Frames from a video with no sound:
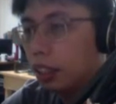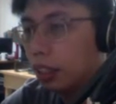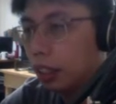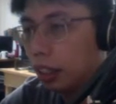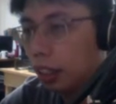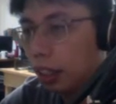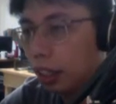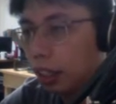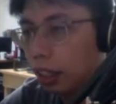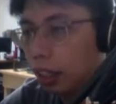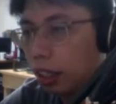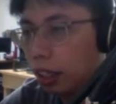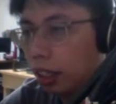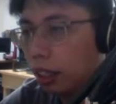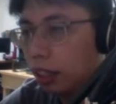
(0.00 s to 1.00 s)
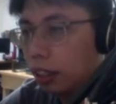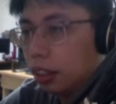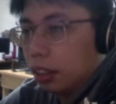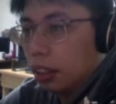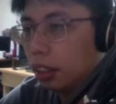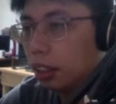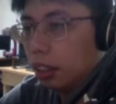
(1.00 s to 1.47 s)
And
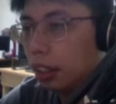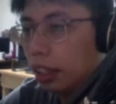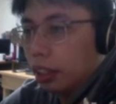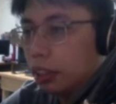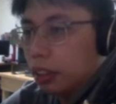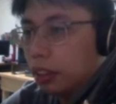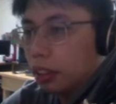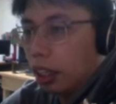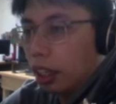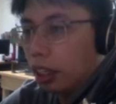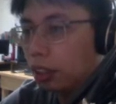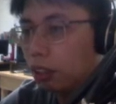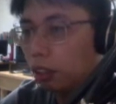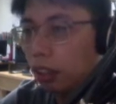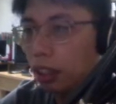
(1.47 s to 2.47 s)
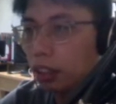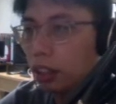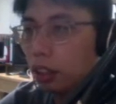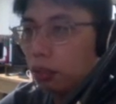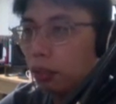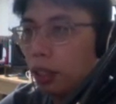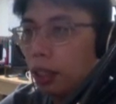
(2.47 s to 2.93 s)
let's try to run this
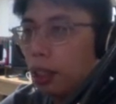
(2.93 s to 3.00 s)
one.